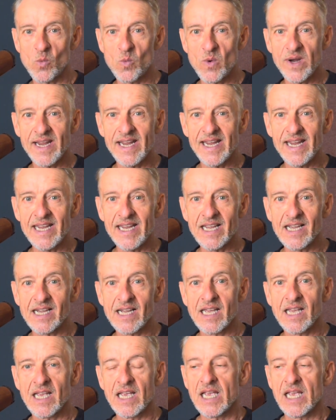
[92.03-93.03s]
We,
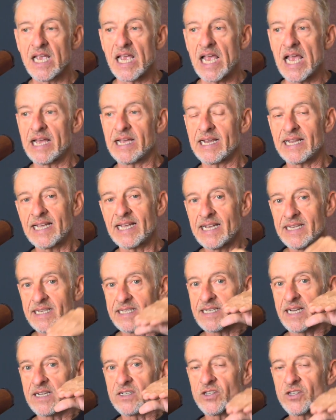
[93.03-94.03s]
getting your
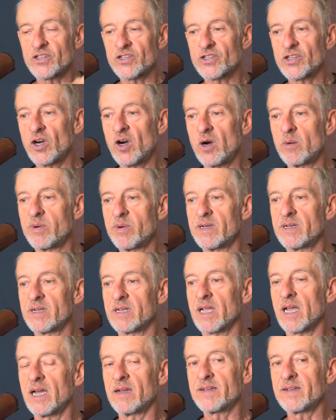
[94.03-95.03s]
tongue to the top.
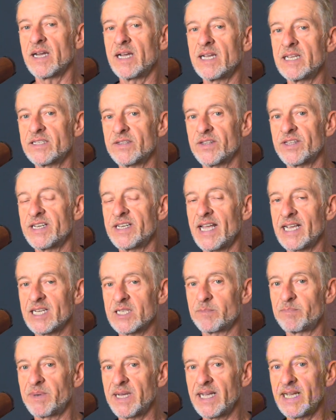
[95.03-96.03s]
Okay, so the
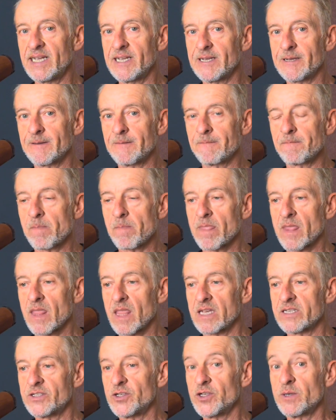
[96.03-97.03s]
next bit,
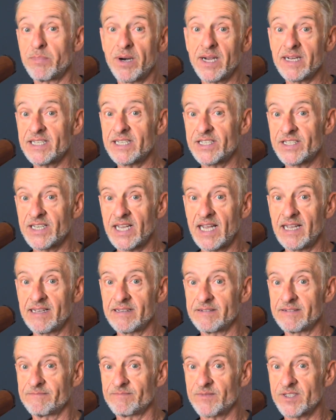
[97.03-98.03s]
so you can practice
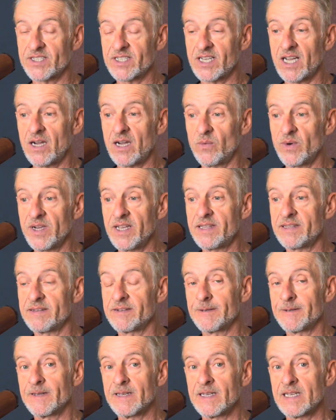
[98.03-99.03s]
that to start with.
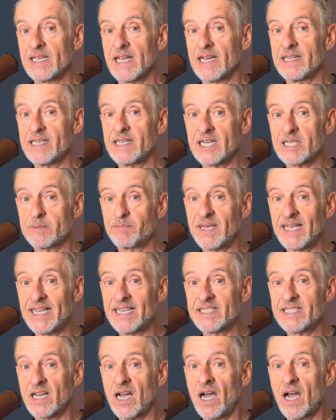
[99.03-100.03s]
And the next bit
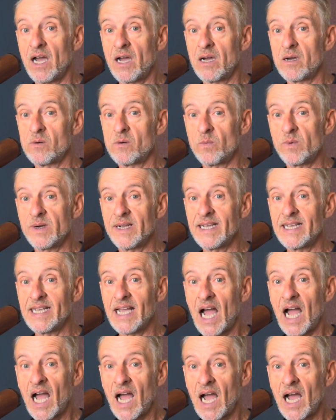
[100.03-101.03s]
is we
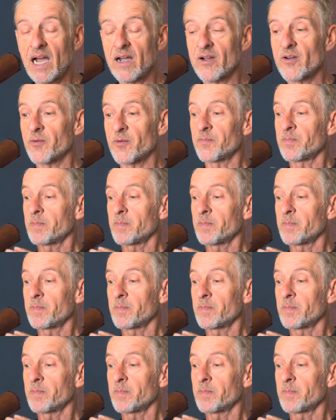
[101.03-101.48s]
are.